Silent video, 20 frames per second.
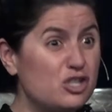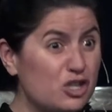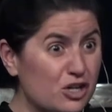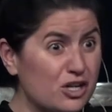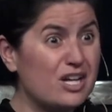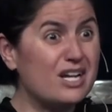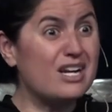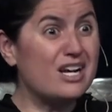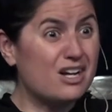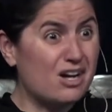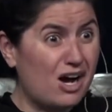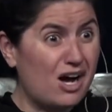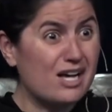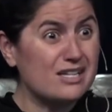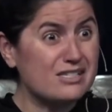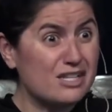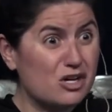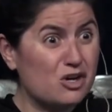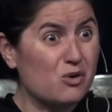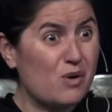going to cause
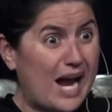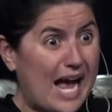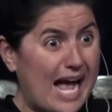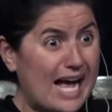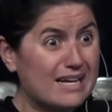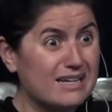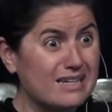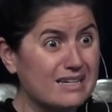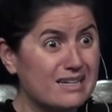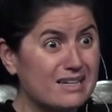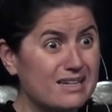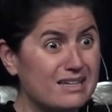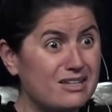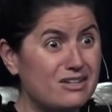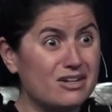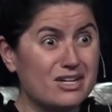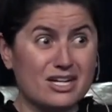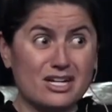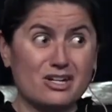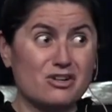a crack. You're
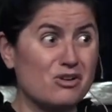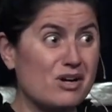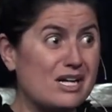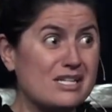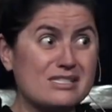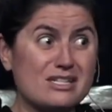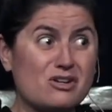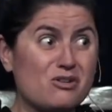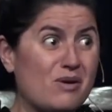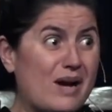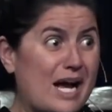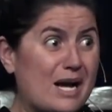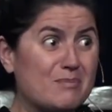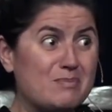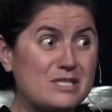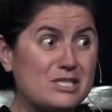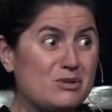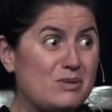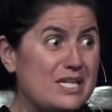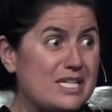going to cause a crack
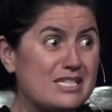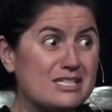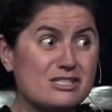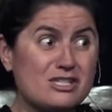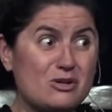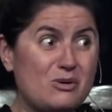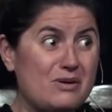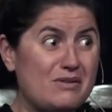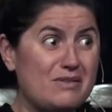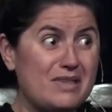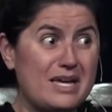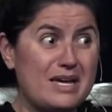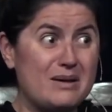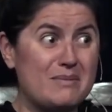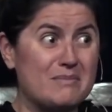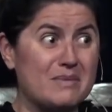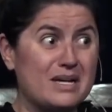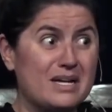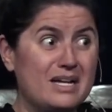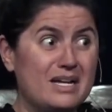between the two of
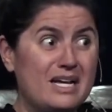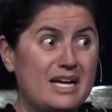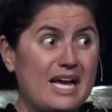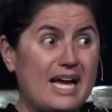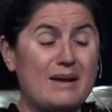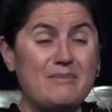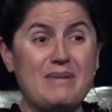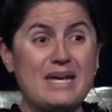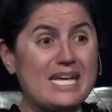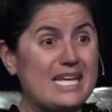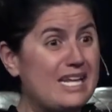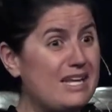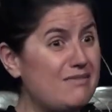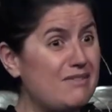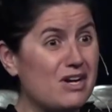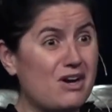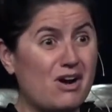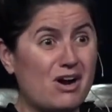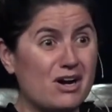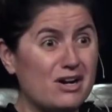them and make it
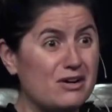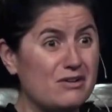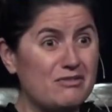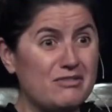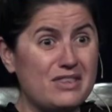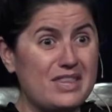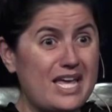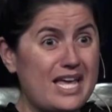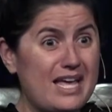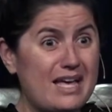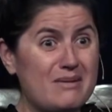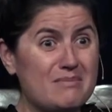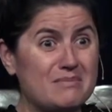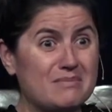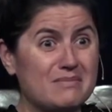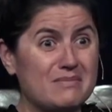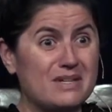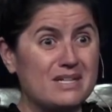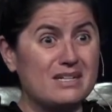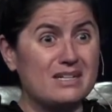even harder for them.
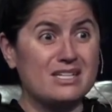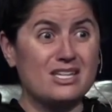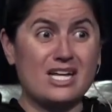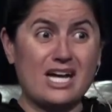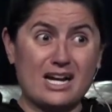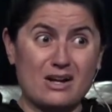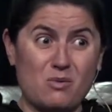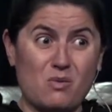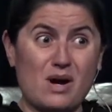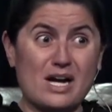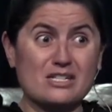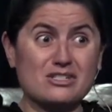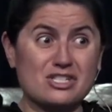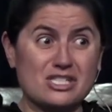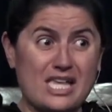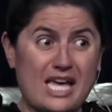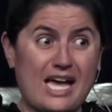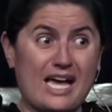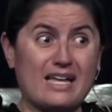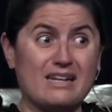You got to watch
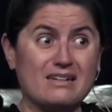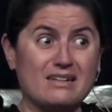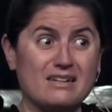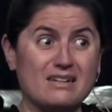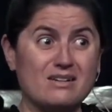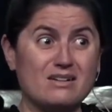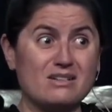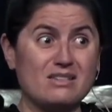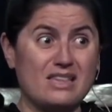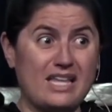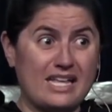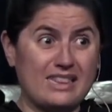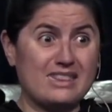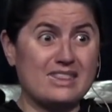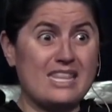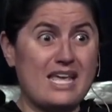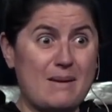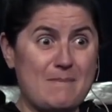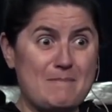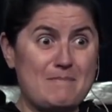that. Let
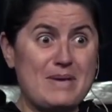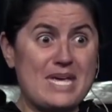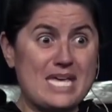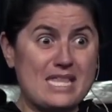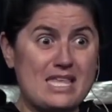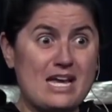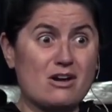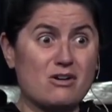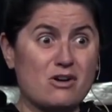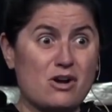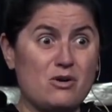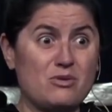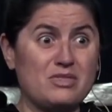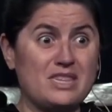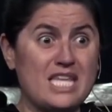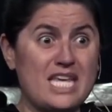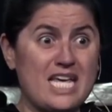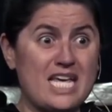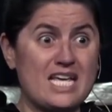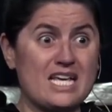them be their own
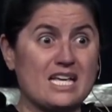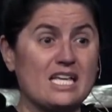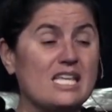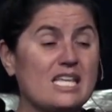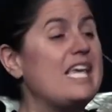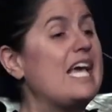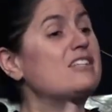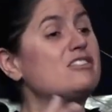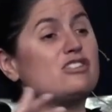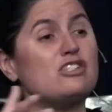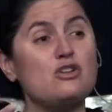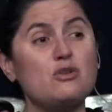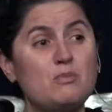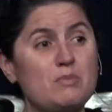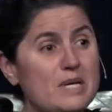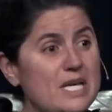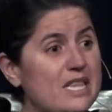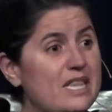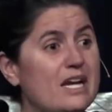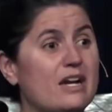thing. Yes, you
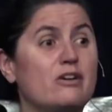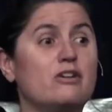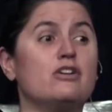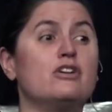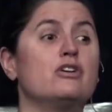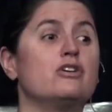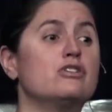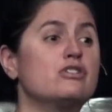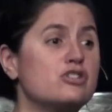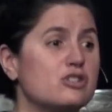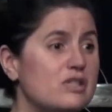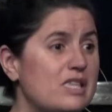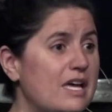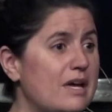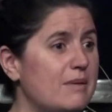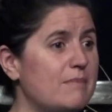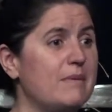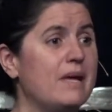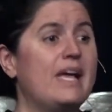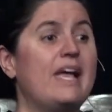be there. Nurture
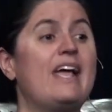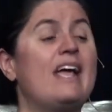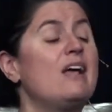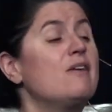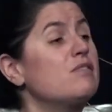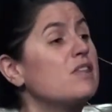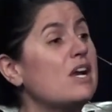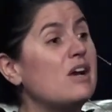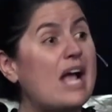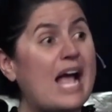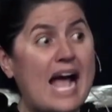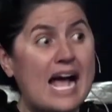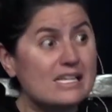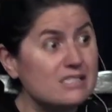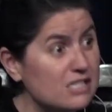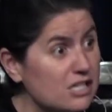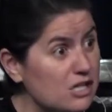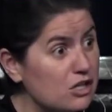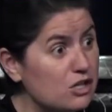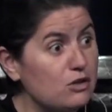them. If they're
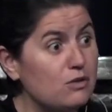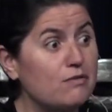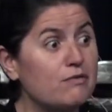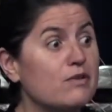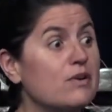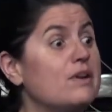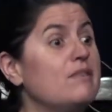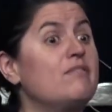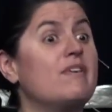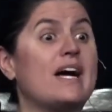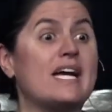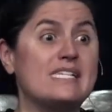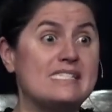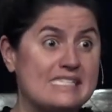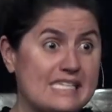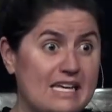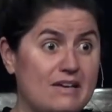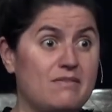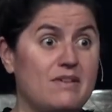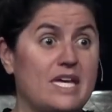asking you for advice,
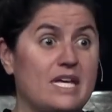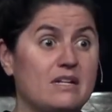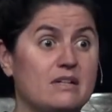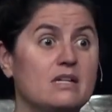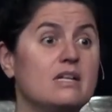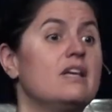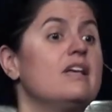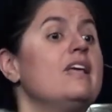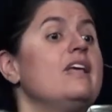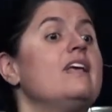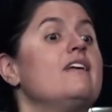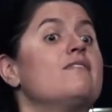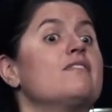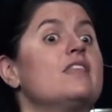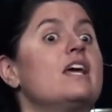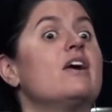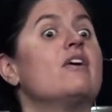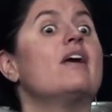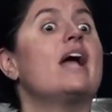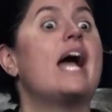give it. If
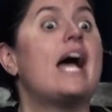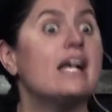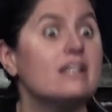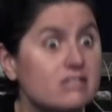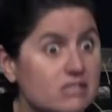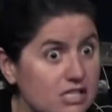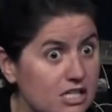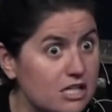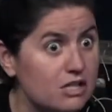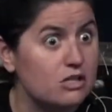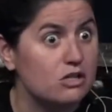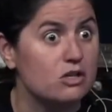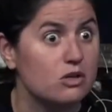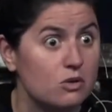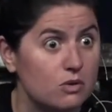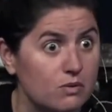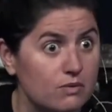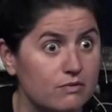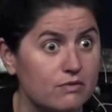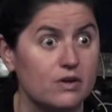they're asking
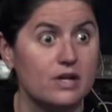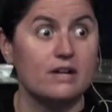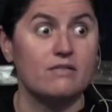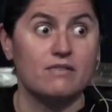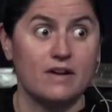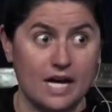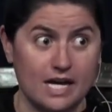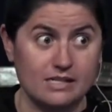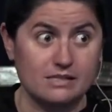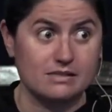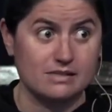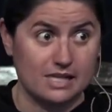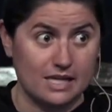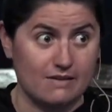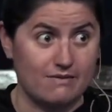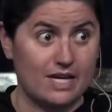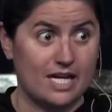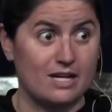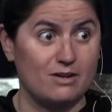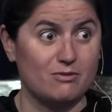you for advice, give
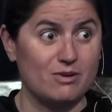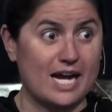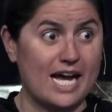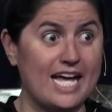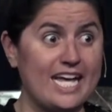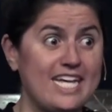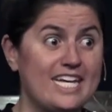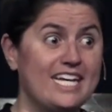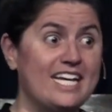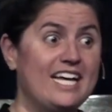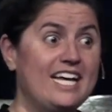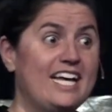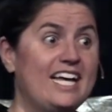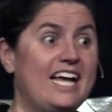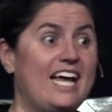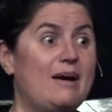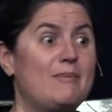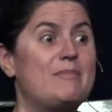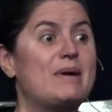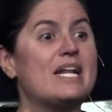it, right?
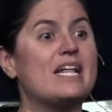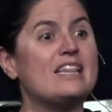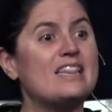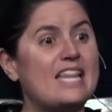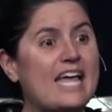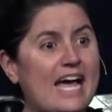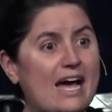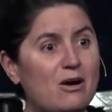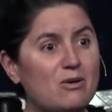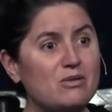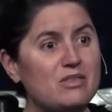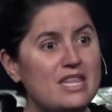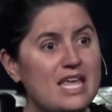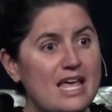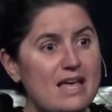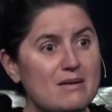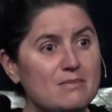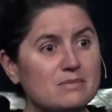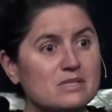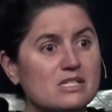But allow
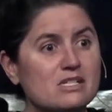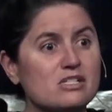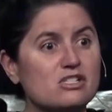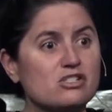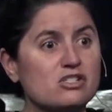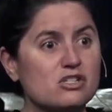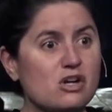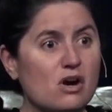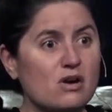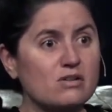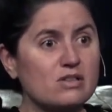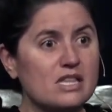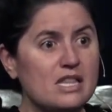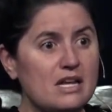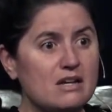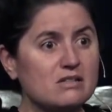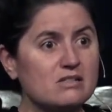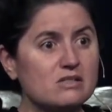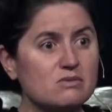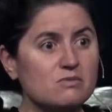them to start
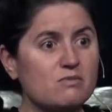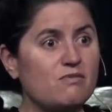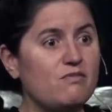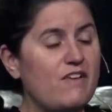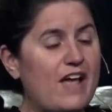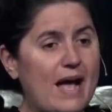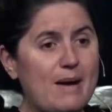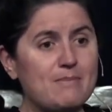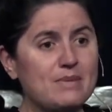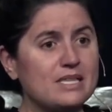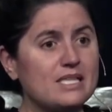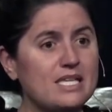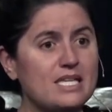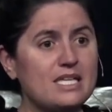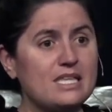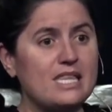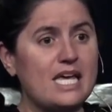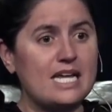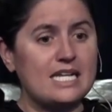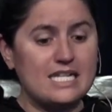this family.
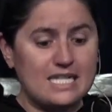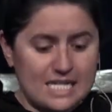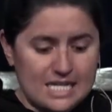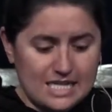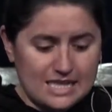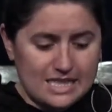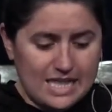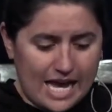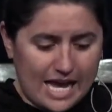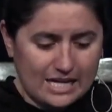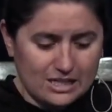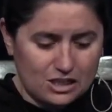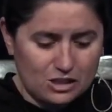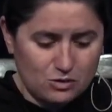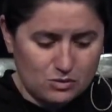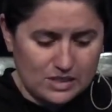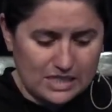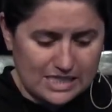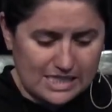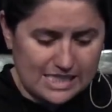They need that
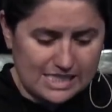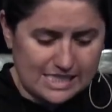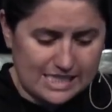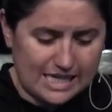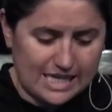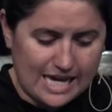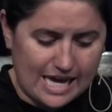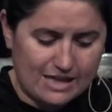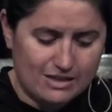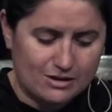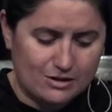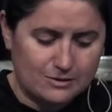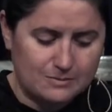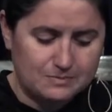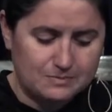unity together.